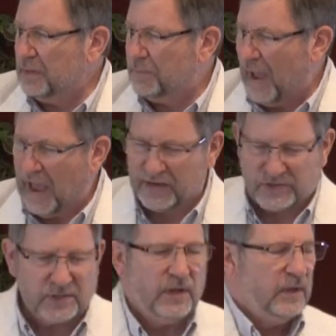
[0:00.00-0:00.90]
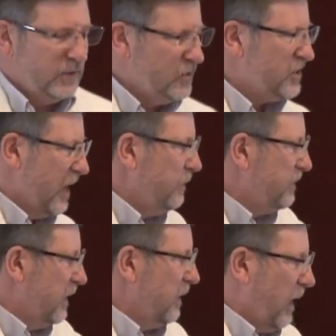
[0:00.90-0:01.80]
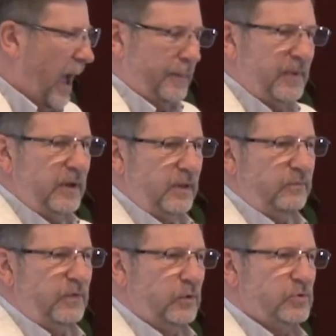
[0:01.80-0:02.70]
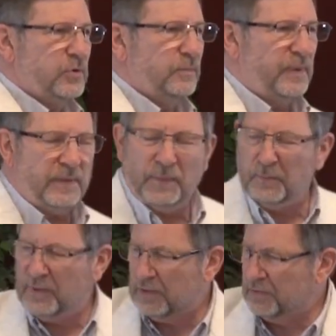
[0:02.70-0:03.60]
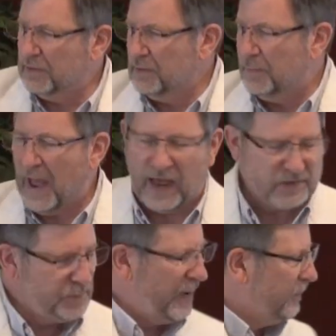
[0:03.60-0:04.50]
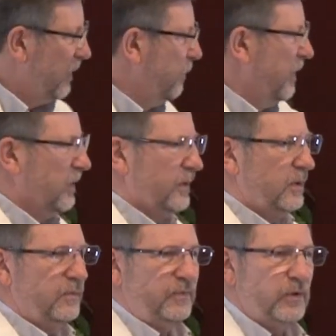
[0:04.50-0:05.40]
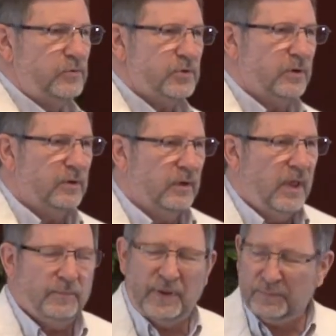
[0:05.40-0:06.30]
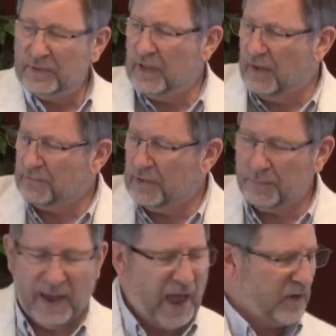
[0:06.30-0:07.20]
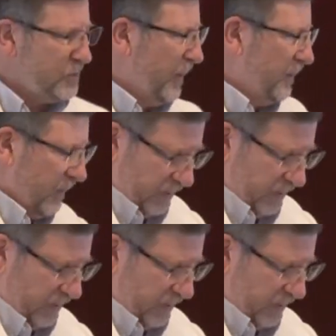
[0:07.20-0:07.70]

in the past, the same thing will happen in the future. People build in the past, people will build in the future. People love in the past, people